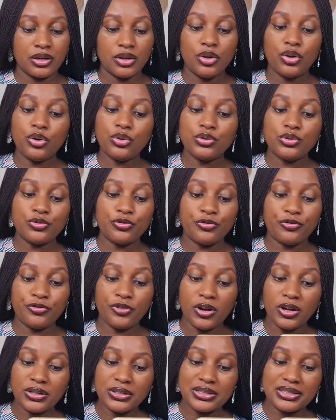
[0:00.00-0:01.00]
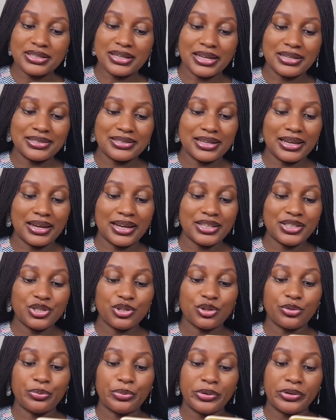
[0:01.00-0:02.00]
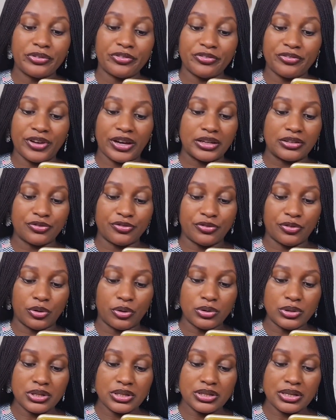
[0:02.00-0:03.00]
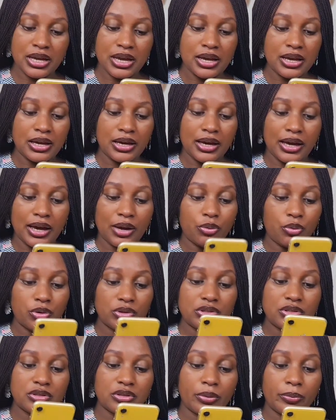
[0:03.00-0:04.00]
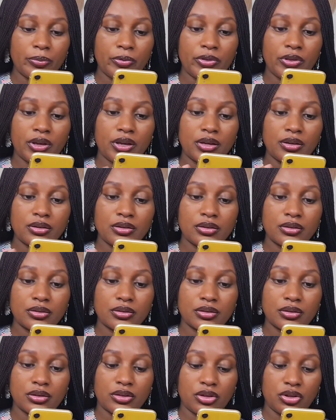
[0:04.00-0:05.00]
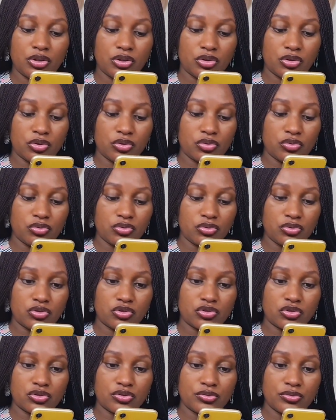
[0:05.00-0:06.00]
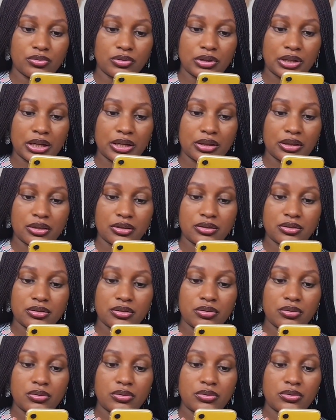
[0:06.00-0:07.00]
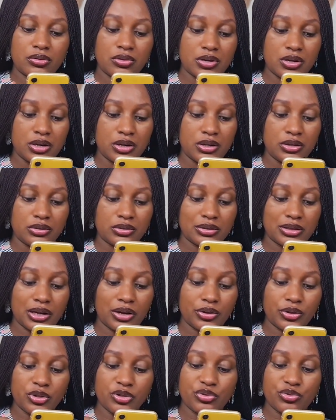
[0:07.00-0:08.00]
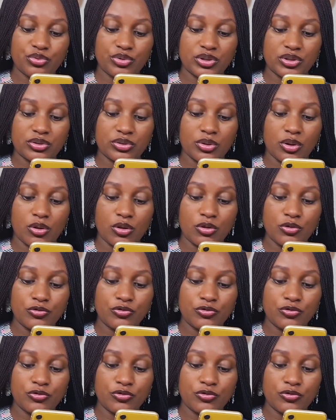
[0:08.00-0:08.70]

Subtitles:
Go to fonts and select your preferred font. I want something huge like so. So I'll use Resolve,